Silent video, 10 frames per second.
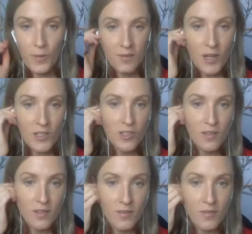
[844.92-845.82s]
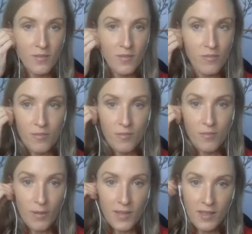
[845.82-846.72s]
can watch
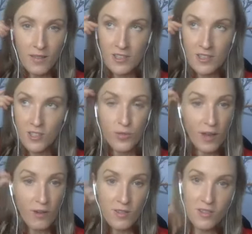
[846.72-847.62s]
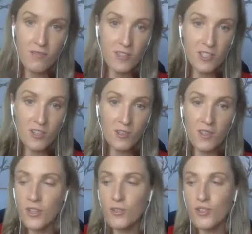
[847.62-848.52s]
probably, I don't know, thousands of videos
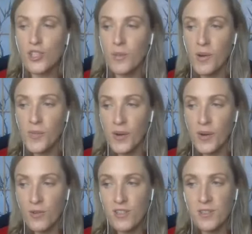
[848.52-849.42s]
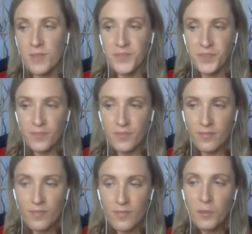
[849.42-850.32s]
on YouTube about boundaries.
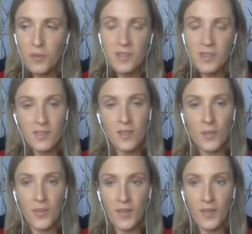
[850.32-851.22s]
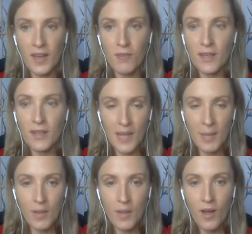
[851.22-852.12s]
But this is something that really
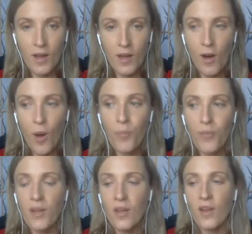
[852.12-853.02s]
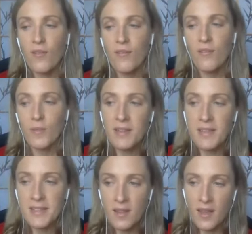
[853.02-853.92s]
came up for me
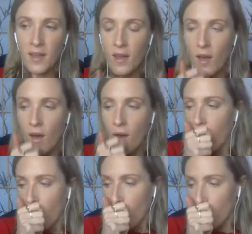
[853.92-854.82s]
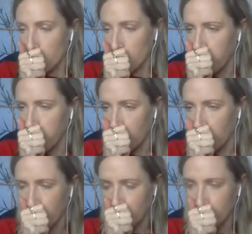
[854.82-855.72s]
recently.
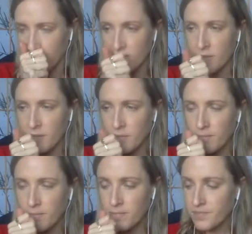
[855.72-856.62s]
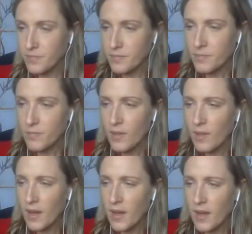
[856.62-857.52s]
Excuse me.
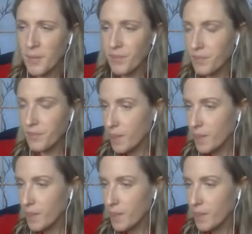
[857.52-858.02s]
And